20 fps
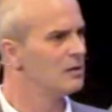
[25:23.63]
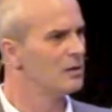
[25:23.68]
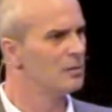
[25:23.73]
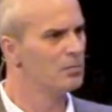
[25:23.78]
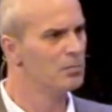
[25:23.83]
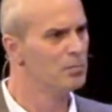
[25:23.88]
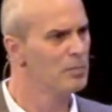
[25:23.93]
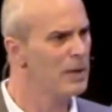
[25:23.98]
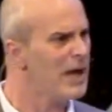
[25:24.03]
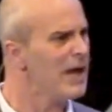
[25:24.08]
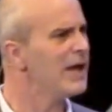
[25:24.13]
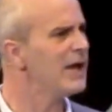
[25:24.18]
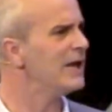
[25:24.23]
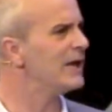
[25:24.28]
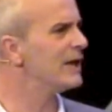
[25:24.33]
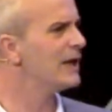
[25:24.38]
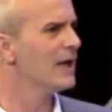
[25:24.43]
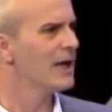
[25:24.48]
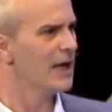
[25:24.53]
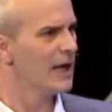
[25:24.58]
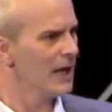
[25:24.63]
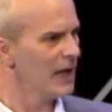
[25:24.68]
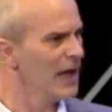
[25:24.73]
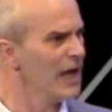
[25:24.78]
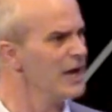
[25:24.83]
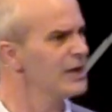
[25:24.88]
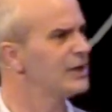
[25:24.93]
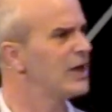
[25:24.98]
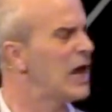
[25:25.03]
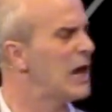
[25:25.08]
mean
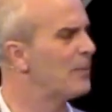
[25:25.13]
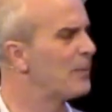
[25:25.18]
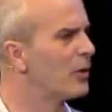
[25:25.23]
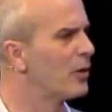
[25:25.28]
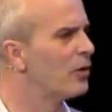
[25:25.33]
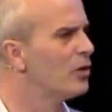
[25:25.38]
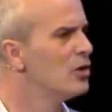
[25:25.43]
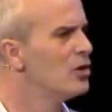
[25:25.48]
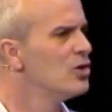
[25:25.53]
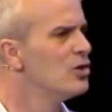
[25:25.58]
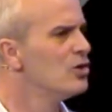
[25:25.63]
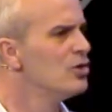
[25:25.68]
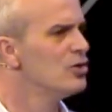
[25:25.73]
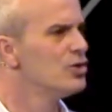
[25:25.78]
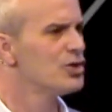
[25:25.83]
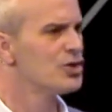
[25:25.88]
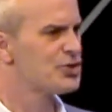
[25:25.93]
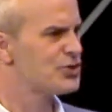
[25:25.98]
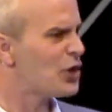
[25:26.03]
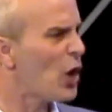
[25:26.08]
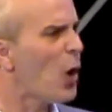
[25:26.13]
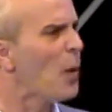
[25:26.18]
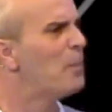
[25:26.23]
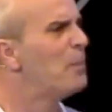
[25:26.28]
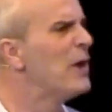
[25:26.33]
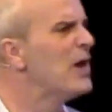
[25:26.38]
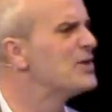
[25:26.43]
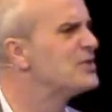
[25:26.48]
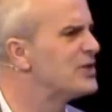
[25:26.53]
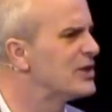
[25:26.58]
innkeeper, so
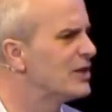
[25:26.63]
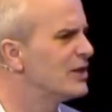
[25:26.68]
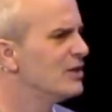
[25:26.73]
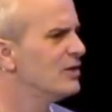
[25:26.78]
busy,